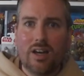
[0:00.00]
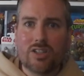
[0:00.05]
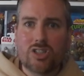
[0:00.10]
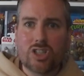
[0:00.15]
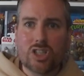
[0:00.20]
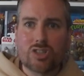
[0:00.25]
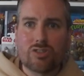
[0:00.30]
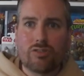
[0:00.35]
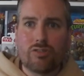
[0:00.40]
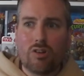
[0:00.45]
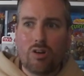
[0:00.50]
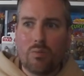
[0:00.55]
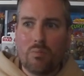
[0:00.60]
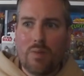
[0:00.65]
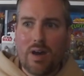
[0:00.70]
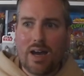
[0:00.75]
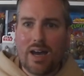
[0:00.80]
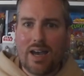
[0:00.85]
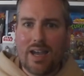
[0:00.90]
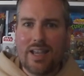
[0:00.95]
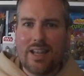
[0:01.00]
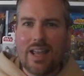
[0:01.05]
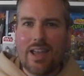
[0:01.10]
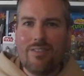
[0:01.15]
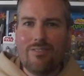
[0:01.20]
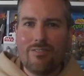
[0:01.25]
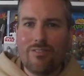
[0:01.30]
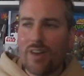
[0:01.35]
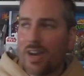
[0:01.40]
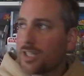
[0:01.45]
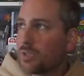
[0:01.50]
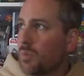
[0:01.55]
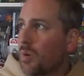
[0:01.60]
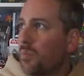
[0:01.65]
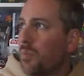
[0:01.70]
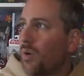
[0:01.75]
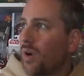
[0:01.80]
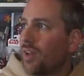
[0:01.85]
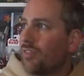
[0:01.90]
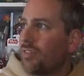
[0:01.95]
Just from a
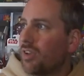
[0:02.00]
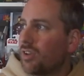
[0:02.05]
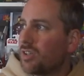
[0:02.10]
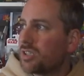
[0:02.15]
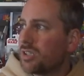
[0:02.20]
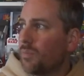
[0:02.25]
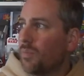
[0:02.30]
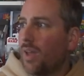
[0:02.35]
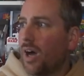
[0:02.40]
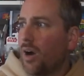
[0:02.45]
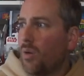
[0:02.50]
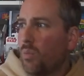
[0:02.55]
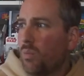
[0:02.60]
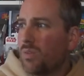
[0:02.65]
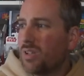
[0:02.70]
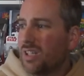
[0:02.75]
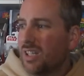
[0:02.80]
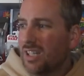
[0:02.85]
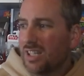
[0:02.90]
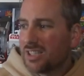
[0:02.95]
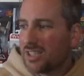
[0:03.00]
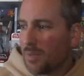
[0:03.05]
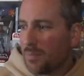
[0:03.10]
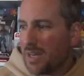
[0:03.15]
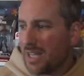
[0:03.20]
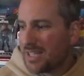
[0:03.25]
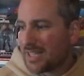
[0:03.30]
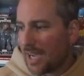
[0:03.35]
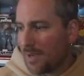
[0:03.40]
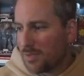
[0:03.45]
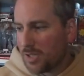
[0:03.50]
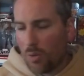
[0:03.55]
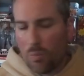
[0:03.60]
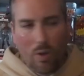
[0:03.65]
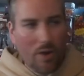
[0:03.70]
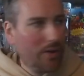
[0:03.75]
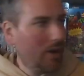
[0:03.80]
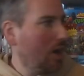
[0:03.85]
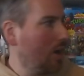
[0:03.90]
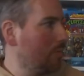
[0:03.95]
investment point of view, because some of these games I
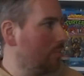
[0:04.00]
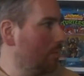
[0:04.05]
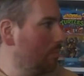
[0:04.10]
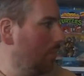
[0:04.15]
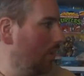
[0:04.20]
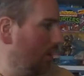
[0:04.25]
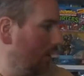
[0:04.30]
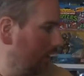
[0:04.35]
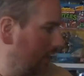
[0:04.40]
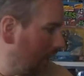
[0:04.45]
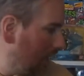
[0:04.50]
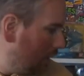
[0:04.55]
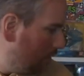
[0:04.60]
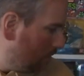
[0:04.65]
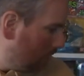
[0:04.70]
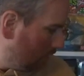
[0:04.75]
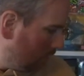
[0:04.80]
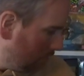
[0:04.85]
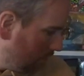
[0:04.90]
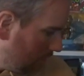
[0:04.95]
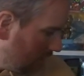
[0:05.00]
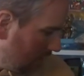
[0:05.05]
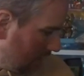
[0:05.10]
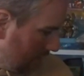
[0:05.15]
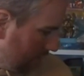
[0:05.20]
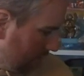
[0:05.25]
won't open, but I'll keep them